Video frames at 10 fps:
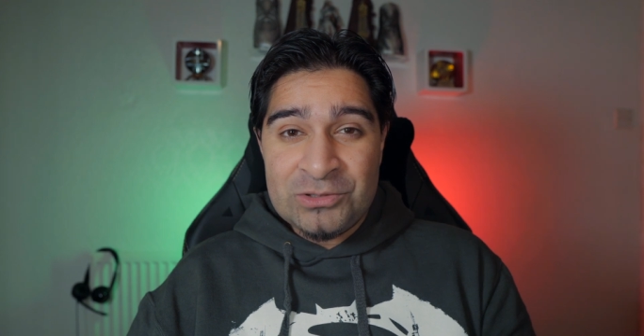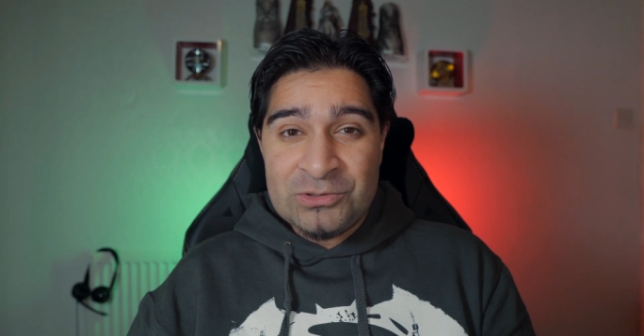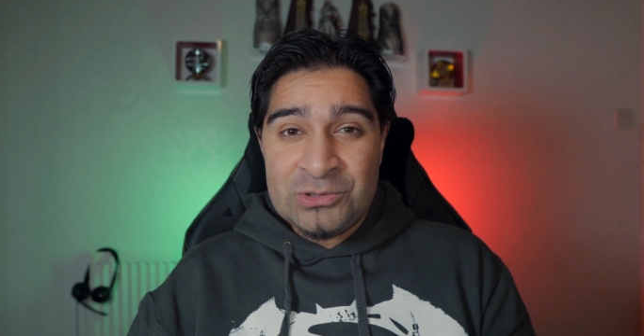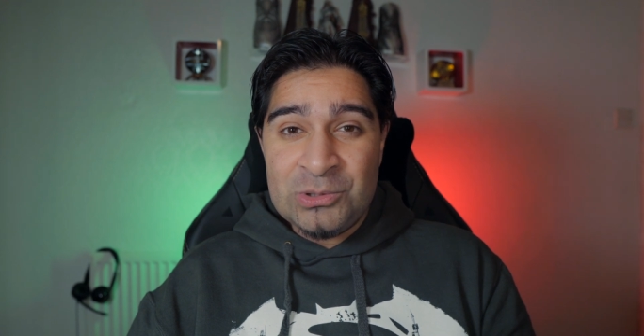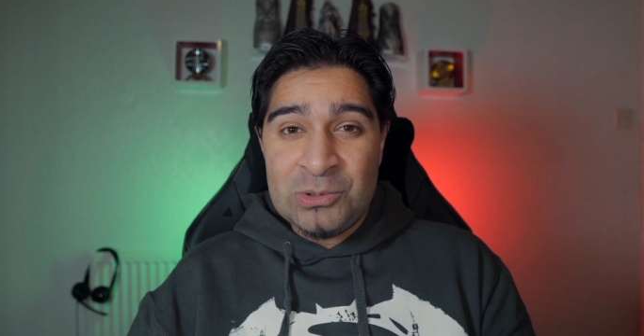
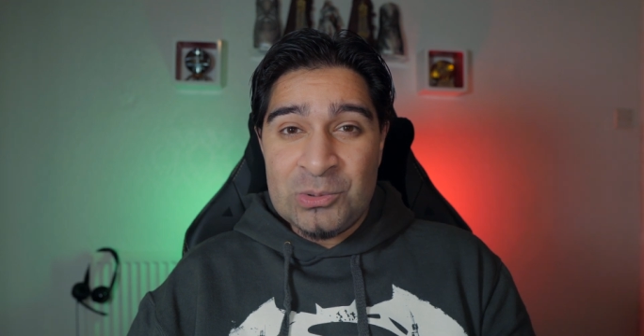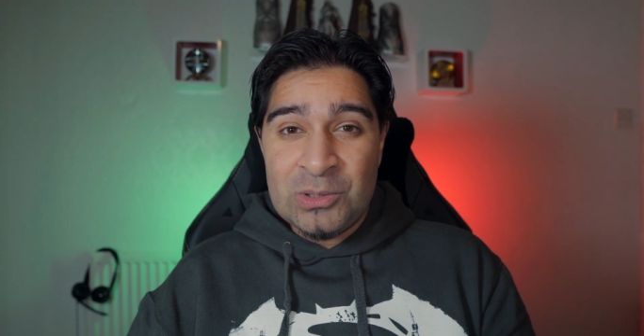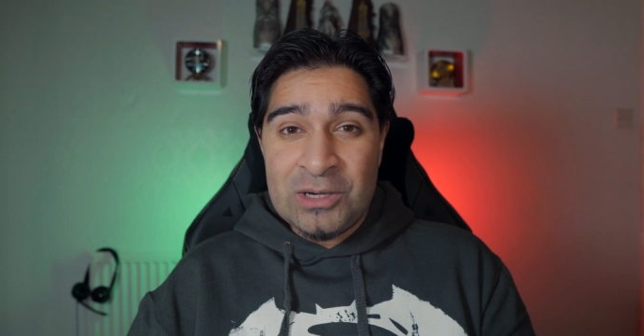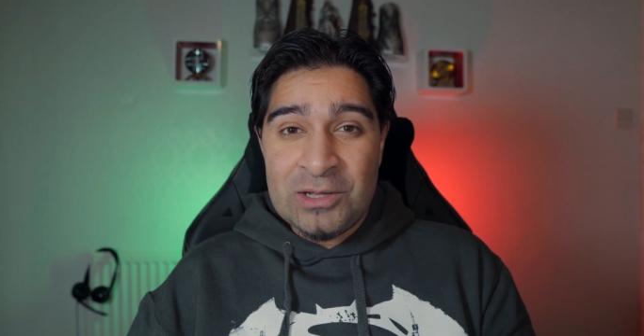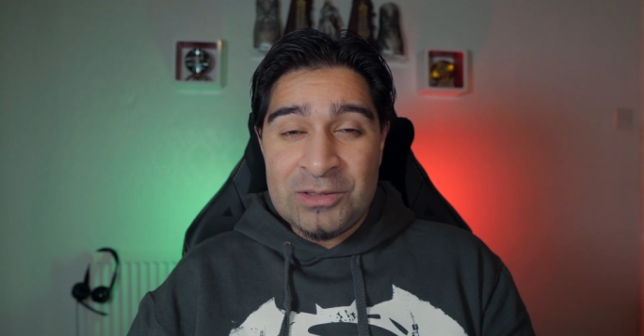to
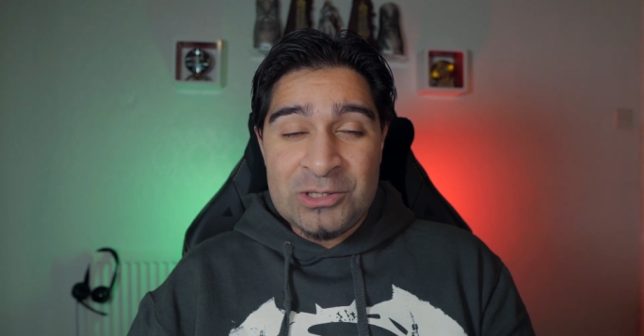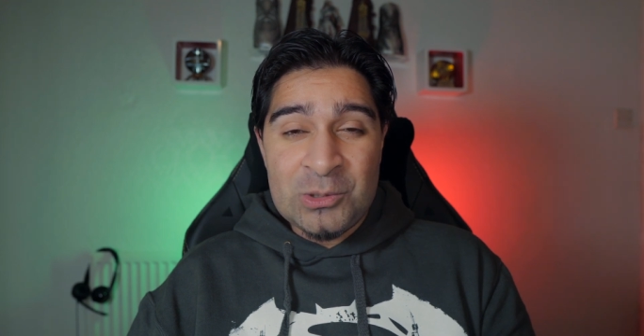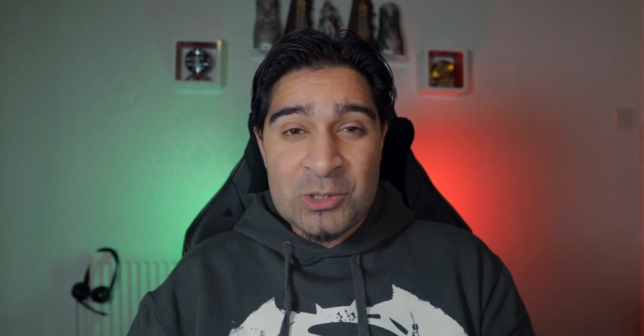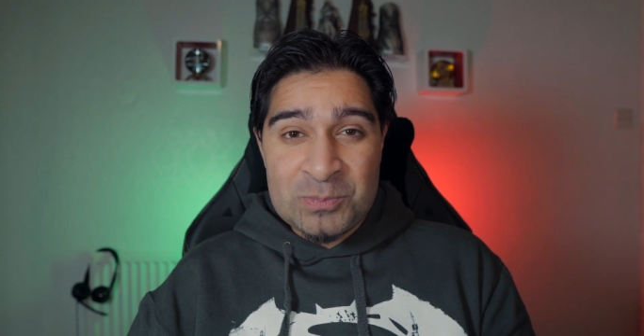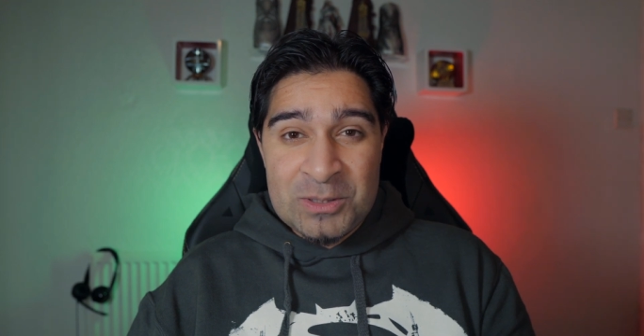the
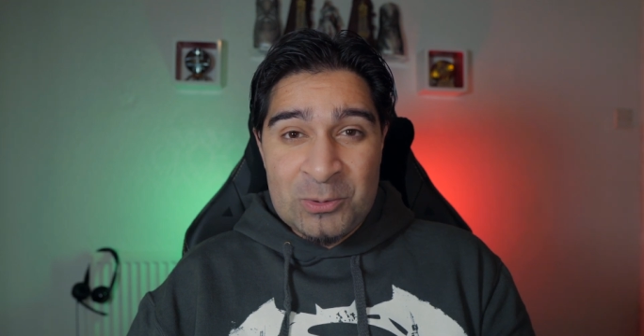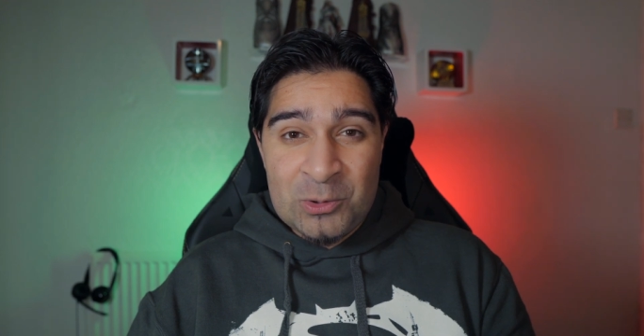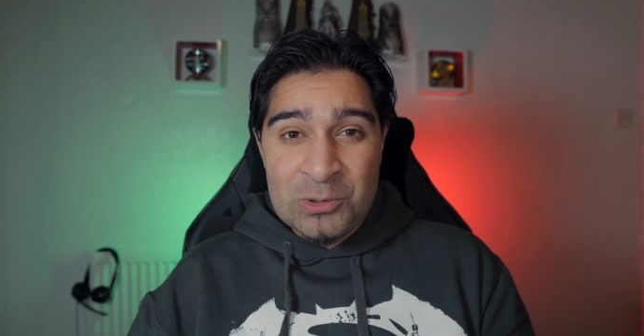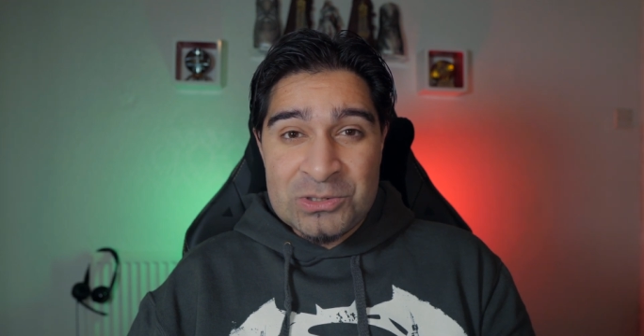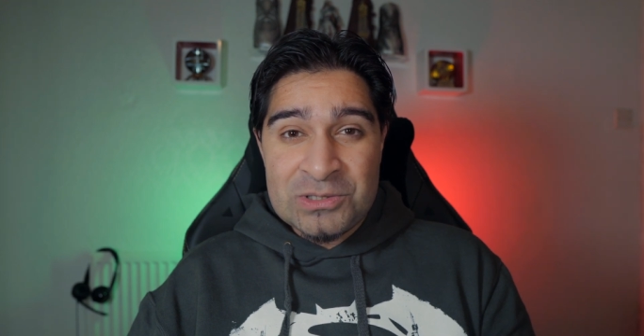USB
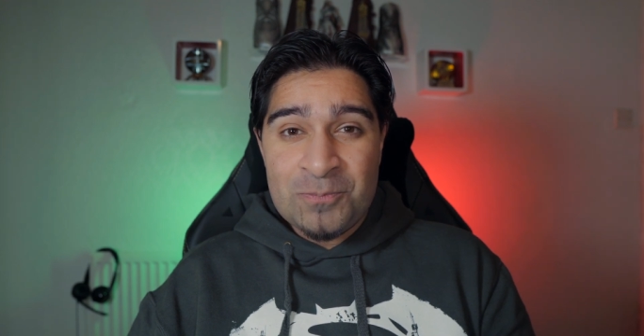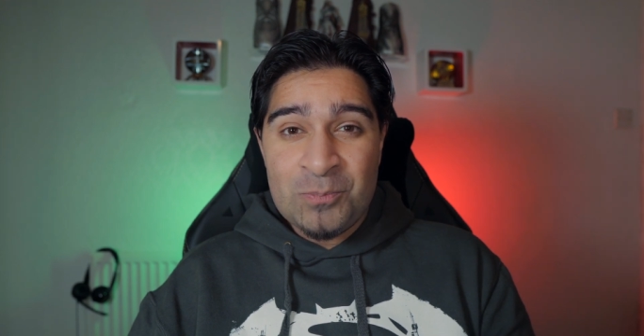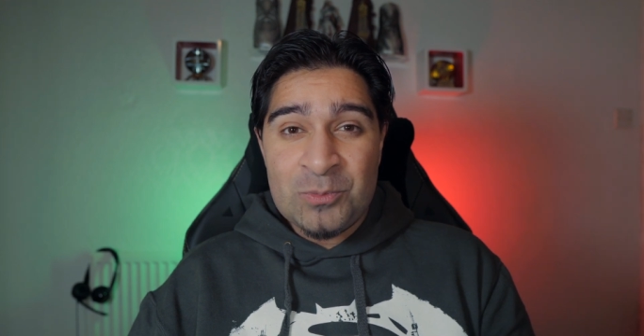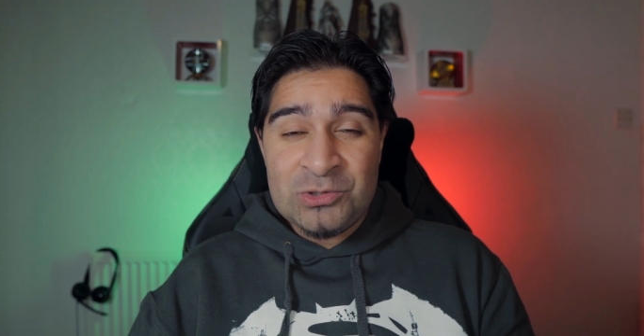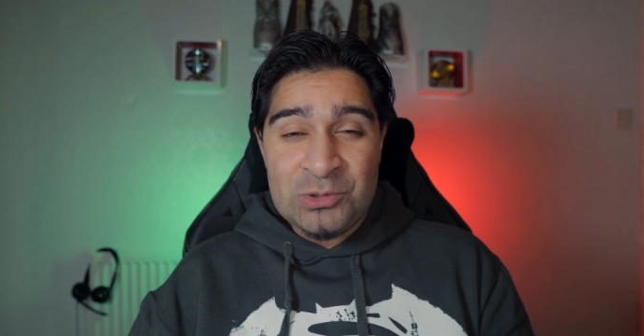ports
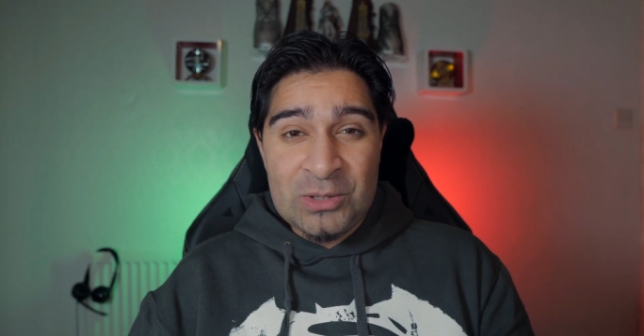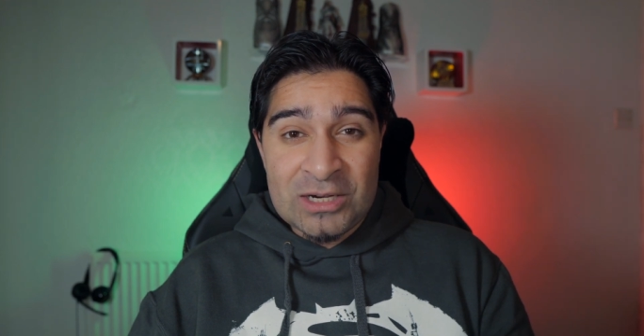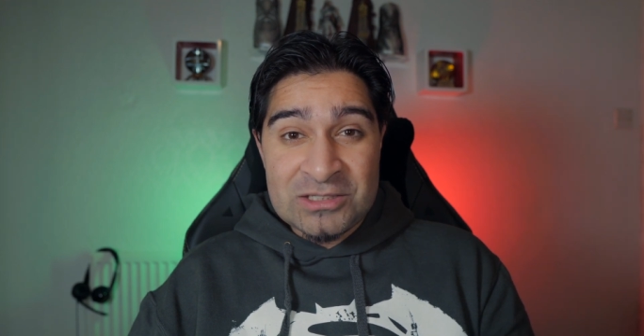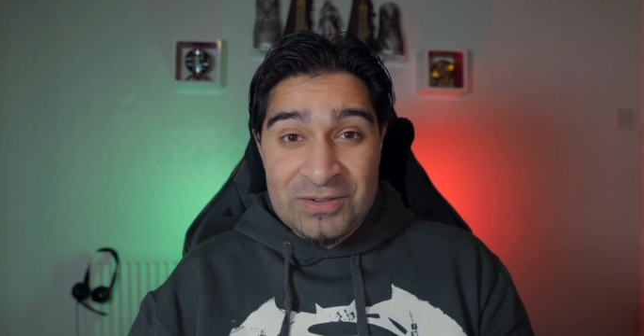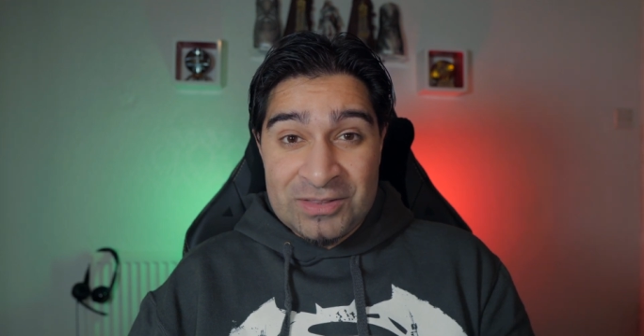to
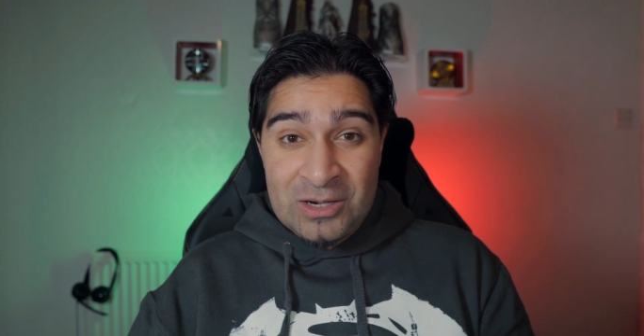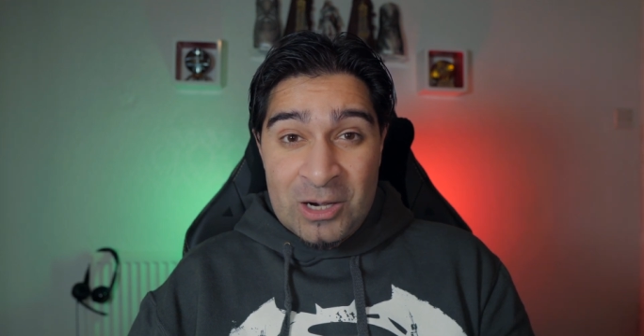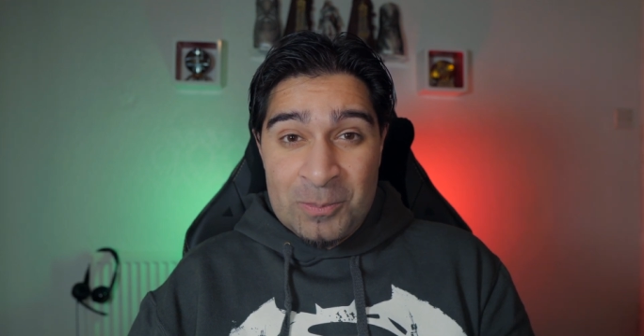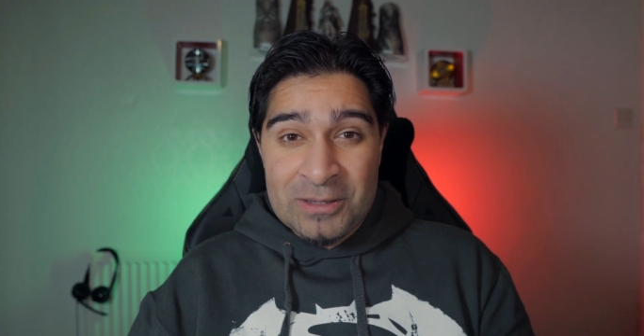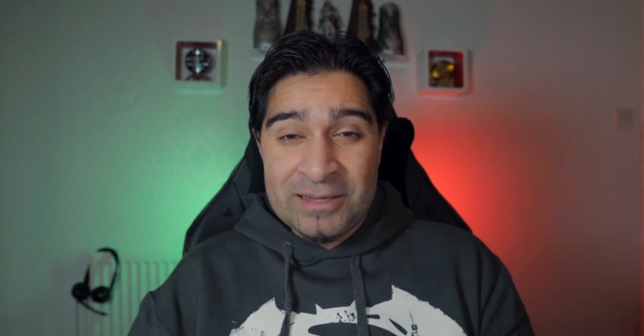activate the
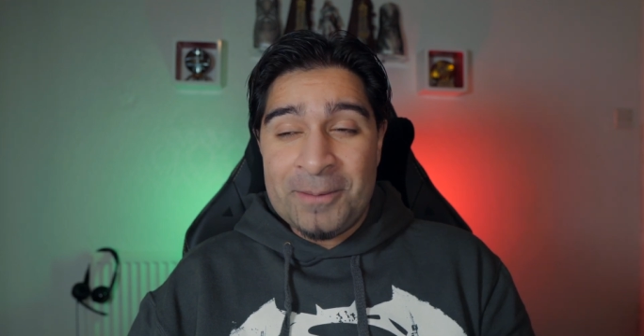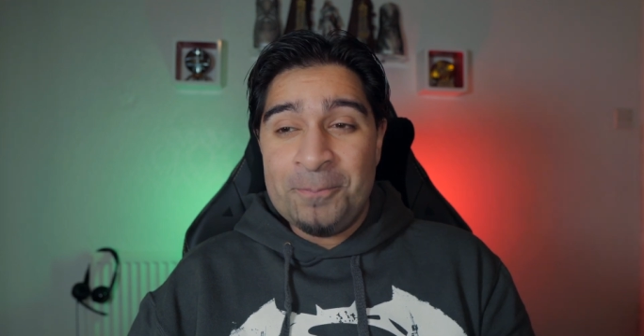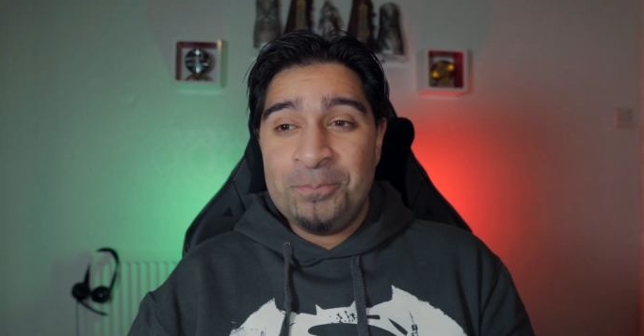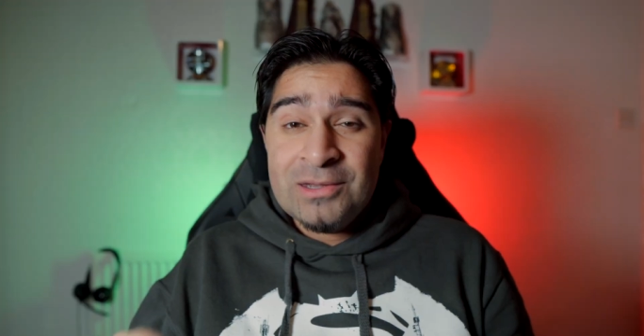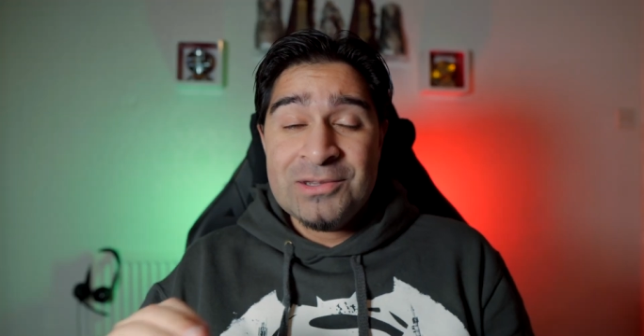
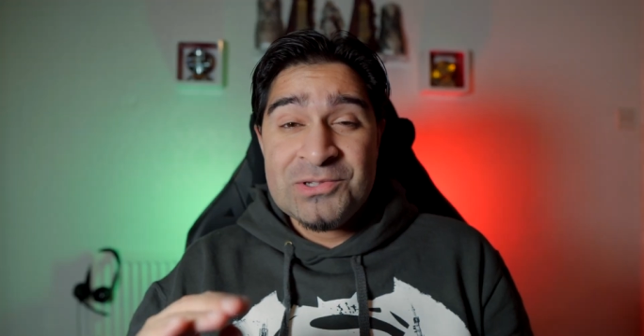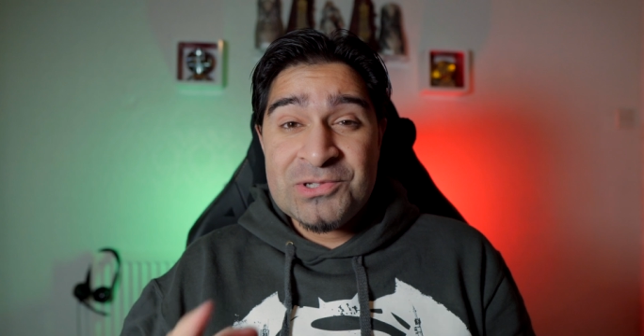CarPlay.